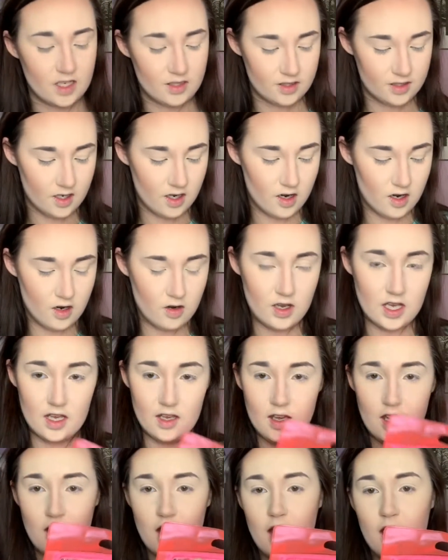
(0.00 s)
So
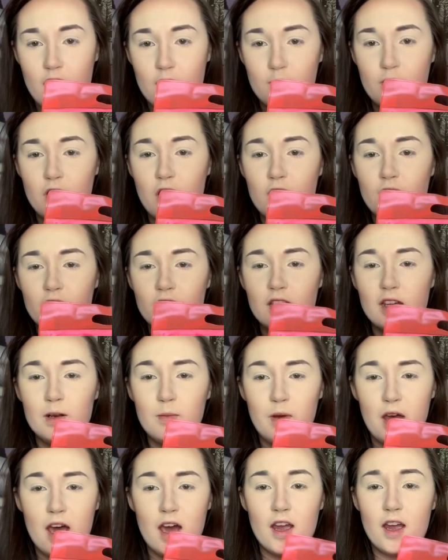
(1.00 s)
I put everything in a
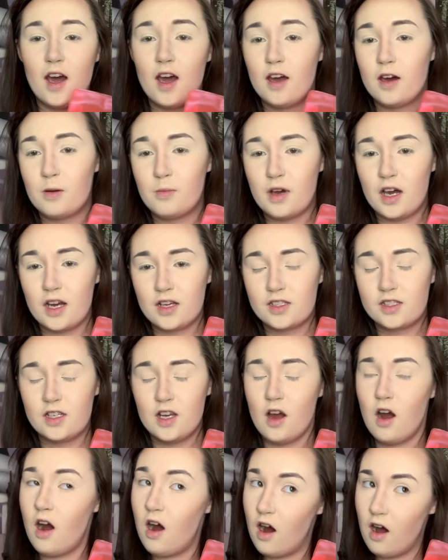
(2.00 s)
bag. I unboxed
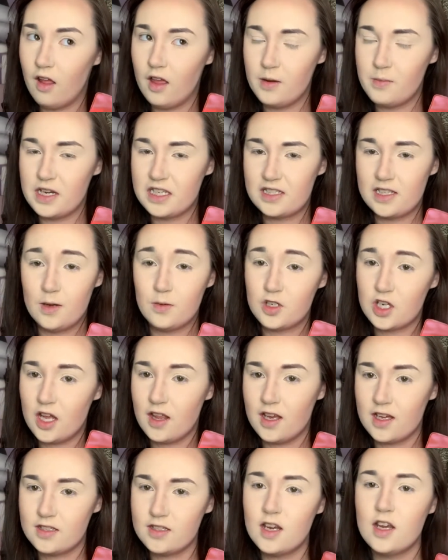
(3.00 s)
it all on my Snapchat
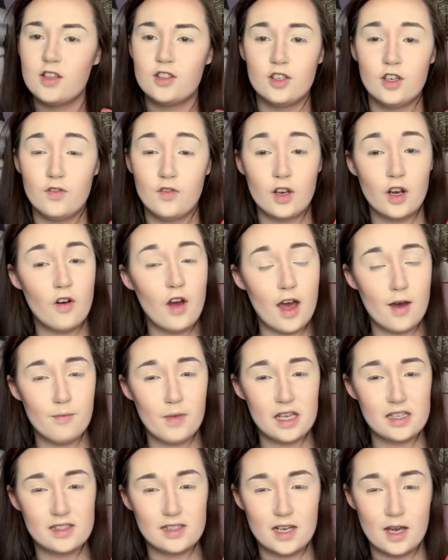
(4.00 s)
last night. So if you don't have my
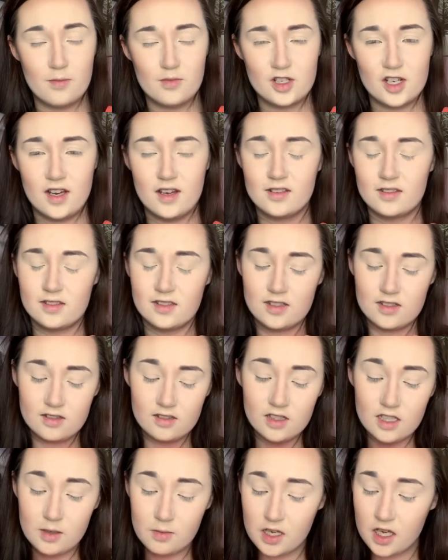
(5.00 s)
Snapchat, it's Liz
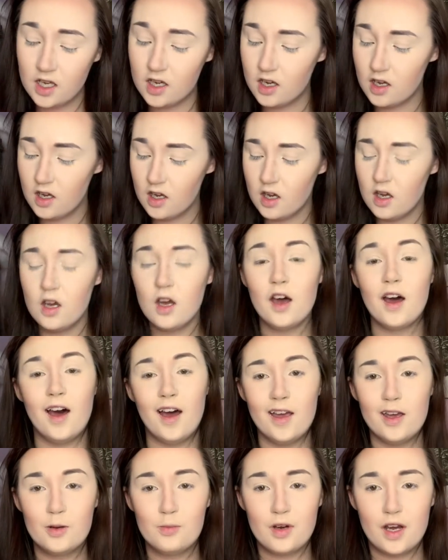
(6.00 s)
Klebe. I
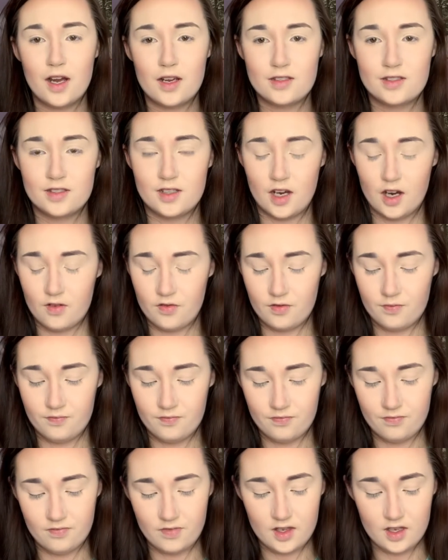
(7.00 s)
unboxed stuff.
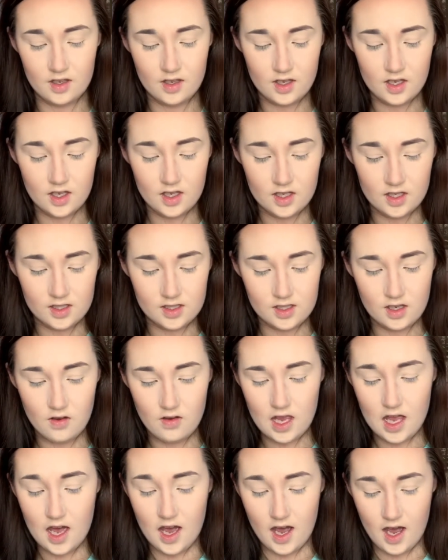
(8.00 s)
So
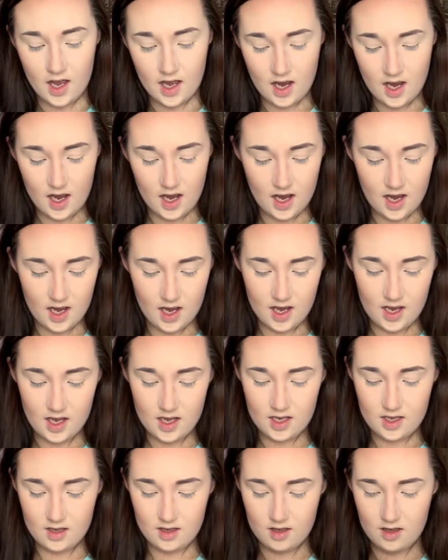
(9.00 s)
yeah,
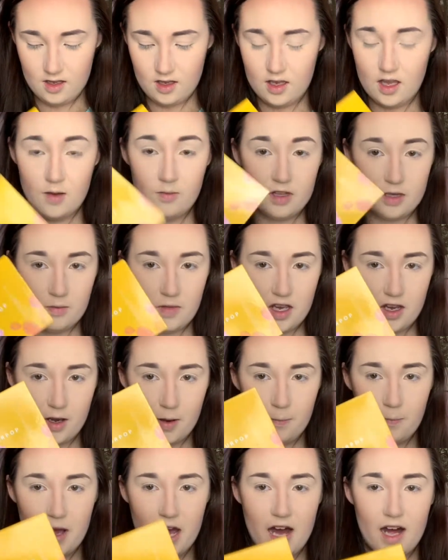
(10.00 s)
I came with a
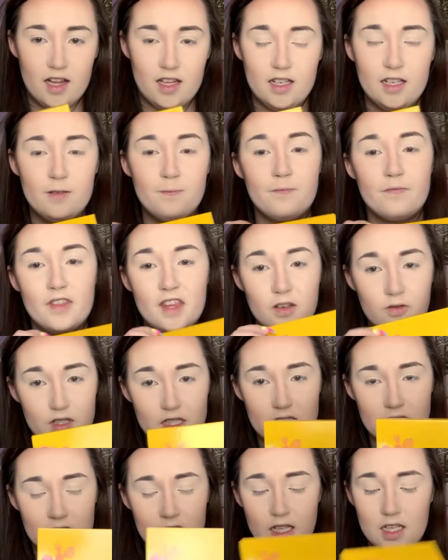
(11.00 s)
makeup palette.
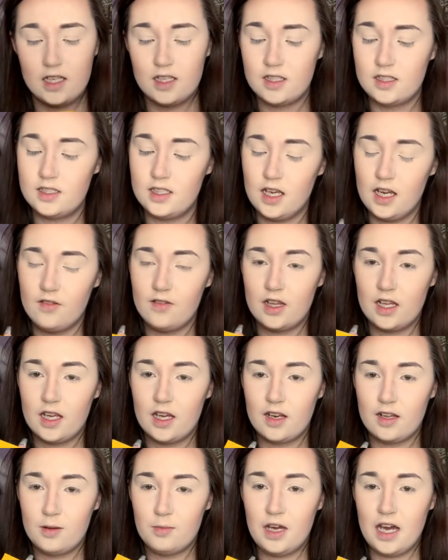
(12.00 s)
So take everything
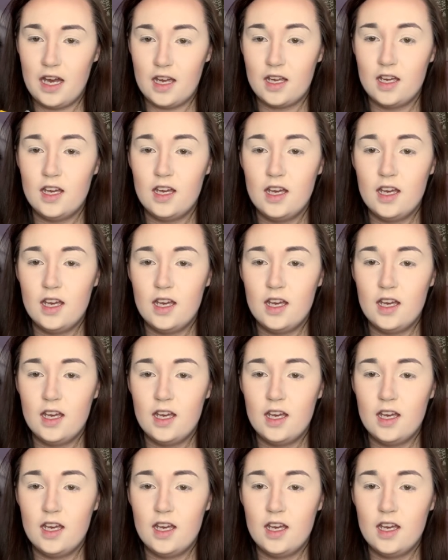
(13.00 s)
out of the bag.